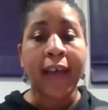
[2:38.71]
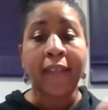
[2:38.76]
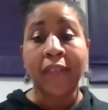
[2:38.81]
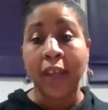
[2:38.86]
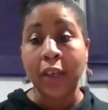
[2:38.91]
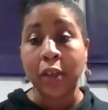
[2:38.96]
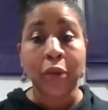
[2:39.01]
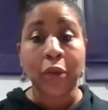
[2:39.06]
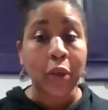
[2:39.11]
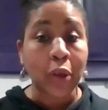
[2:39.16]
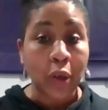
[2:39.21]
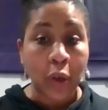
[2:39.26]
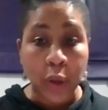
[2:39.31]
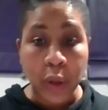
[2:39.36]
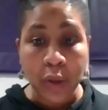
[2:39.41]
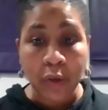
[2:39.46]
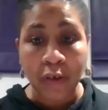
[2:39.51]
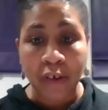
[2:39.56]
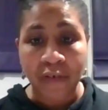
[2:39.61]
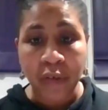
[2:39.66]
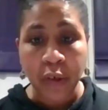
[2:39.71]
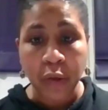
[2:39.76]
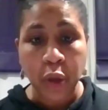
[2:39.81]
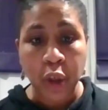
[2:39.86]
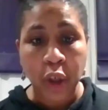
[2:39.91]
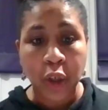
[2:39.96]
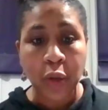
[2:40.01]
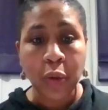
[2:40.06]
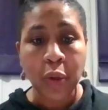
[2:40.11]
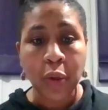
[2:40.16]
And then you can also, if you
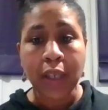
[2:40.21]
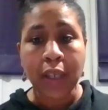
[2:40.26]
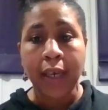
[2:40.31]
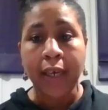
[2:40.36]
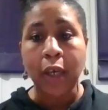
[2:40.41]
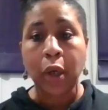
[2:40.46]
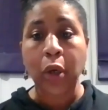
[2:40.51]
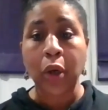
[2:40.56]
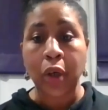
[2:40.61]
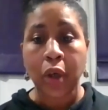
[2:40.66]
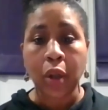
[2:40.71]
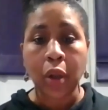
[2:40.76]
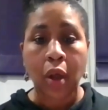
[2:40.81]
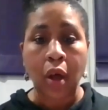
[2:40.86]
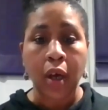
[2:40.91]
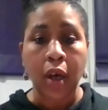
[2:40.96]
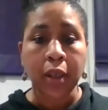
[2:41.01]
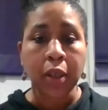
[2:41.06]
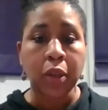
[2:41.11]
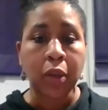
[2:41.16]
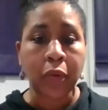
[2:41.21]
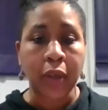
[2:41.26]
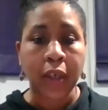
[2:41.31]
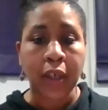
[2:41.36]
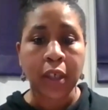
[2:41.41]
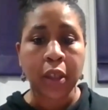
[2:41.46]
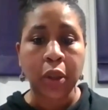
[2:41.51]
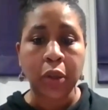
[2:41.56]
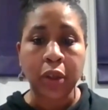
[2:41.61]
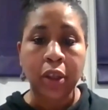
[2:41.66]
choose like cook along. So
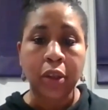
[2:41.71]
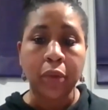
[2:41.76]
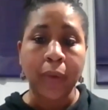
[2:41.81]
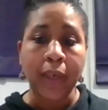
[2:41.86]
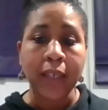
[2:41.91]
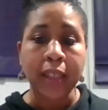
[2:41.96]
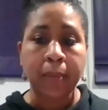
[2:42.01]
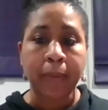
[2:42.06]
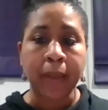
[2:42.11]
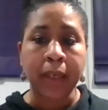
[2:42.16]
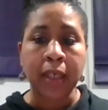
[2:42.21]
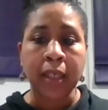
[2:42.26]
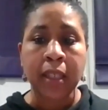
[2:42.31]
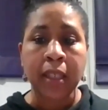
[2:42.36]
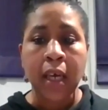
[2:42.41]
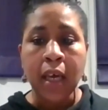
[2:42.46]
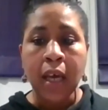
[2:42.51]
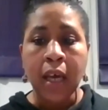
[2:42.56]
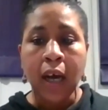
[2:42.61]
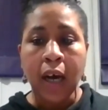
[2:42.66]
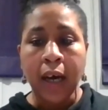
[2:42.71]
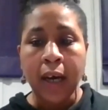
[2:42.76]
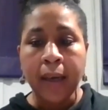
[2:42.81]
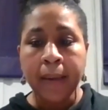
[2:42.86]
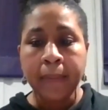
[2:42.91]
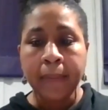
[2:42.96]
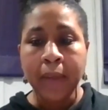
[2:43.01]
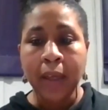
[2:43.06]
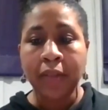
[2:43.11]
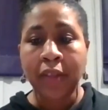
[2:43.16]
he included the recipes
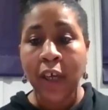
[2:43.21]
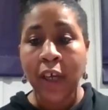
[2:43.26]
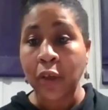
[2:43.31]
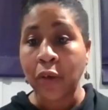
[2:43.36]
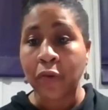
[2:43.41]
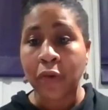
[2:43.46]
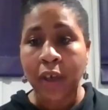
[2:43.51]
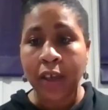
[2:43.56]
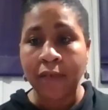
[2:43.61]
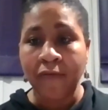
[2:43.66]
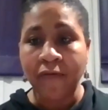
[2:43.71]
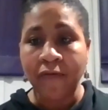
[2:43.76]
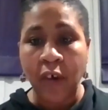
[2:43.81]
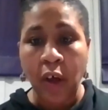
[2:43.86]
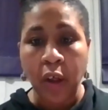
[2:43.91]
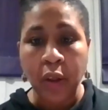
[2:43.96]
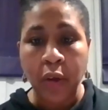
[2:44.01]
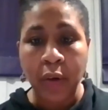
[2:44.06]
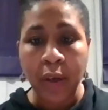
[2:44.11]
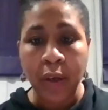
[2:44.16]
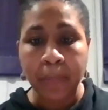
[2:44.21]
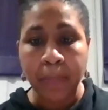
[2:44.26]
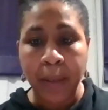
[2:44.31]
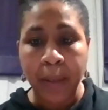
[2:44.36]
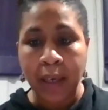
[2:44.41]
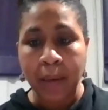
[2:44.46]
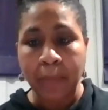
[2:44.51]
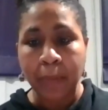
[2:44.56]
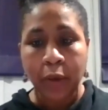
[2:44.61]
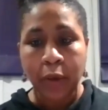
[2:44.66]
um, that you can follow and
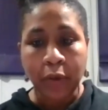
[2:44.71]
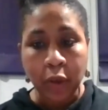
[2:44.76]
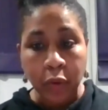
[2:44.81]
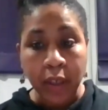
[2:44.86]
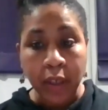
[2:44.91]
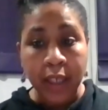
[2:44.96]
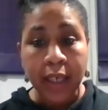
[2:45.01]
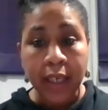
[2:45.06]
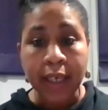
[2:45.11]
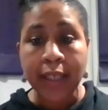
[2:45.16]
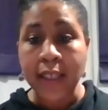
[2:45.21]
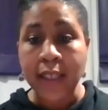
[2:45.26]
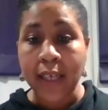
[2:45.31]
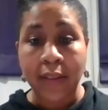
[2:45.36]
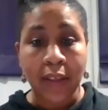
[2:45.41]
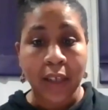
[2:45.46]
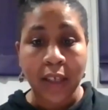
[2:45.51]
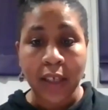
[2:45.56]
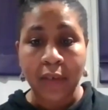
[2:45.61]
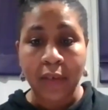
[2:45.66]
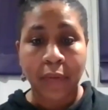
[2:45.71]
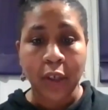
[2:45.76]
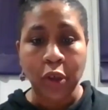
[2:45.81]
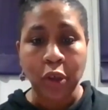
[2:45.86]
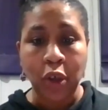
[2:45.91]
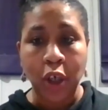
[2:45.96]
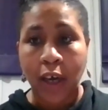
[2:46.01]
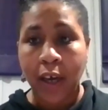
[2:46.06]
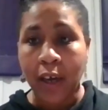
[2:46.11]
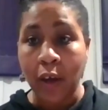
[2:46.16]
pick up your ingredients and then give it a
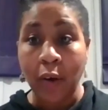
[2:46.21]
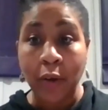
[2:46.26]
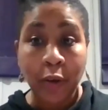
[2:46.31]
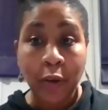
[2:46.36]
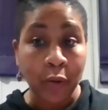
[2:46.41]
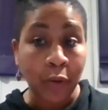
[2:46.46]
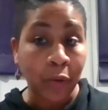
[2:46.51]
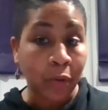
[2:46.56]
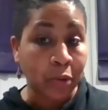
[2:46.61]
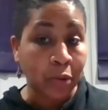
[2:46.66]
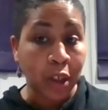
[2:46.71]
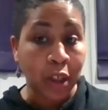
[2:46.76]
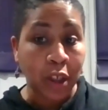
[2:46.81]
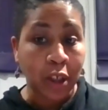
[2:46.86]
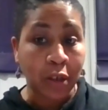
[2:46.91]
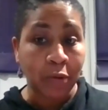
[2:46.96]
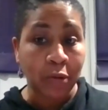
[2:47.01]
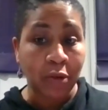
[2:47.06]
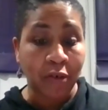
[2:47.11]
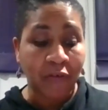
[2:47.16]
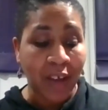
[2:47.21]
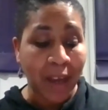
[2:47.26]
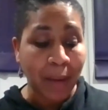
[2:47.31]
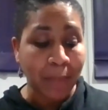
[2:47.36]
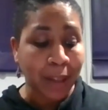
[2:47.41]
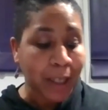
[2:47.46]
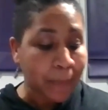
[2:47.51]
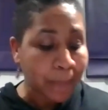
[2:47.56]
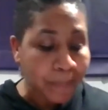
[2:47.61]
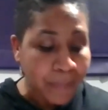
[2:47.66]
try on your own to share with your
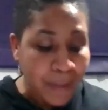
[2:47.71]
family.